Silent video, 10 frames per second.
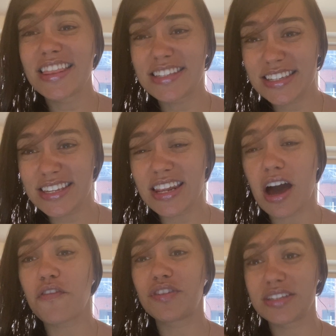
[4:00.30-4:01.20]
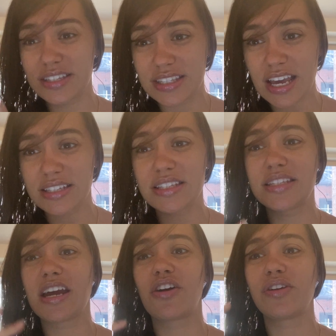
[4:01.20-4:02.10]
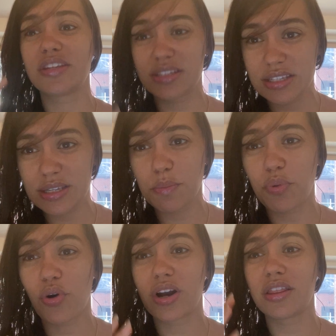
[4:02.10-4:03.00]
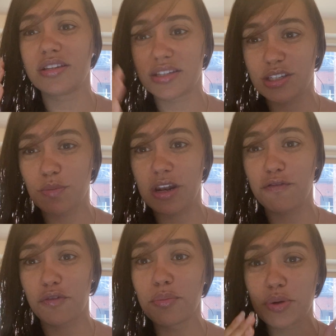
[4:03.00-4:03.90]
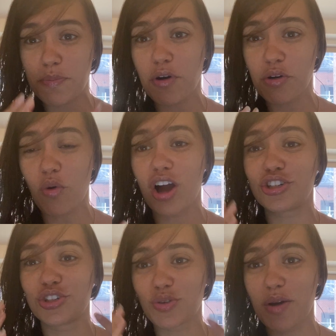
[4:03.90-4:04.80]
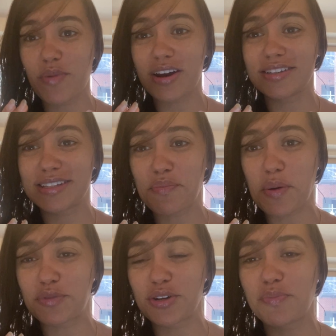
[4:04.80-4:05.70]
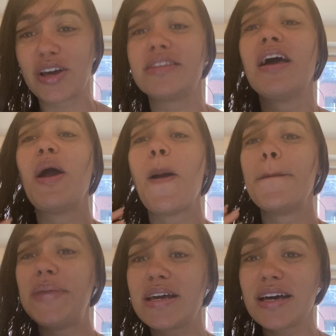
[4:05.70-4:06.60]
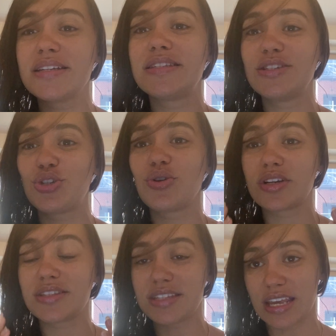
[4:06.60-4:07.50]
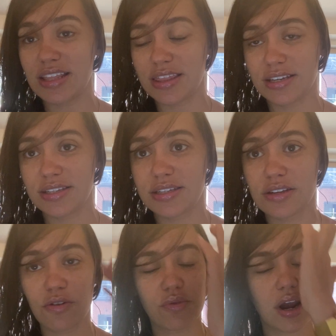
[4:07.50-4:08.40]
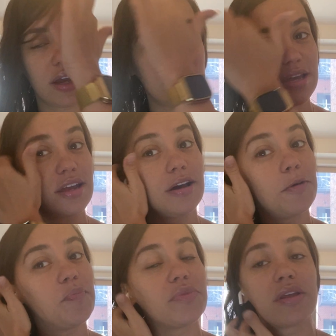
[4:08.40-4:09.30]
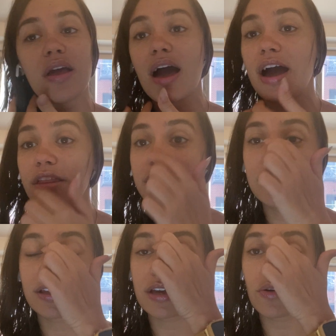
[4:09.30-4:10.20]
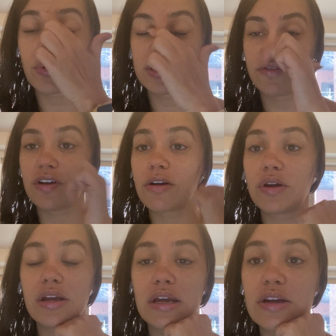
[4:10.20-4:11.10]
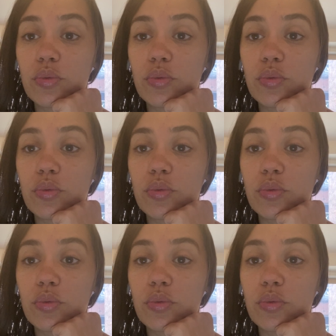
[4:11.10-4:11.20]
this is enough, this is necessary, this is important, this is meaningful, and people are watching, so I better step up to the plate because the students need this, right? And I think it was very